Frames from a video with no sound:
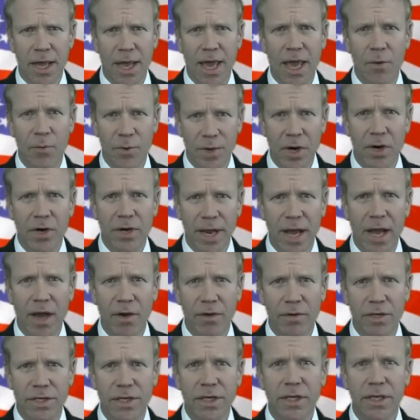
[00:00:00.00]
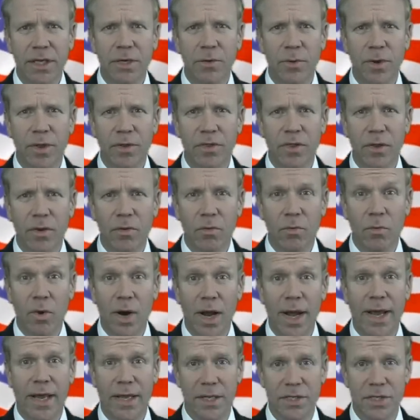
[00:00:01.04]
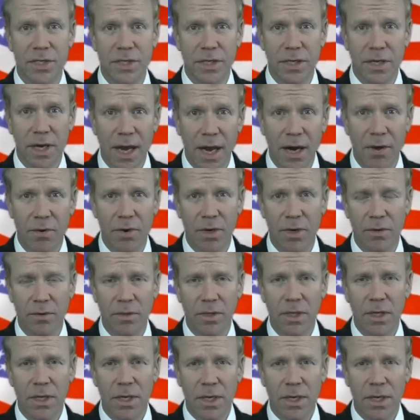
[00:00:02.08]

And we are now dealing with riots in Cairo.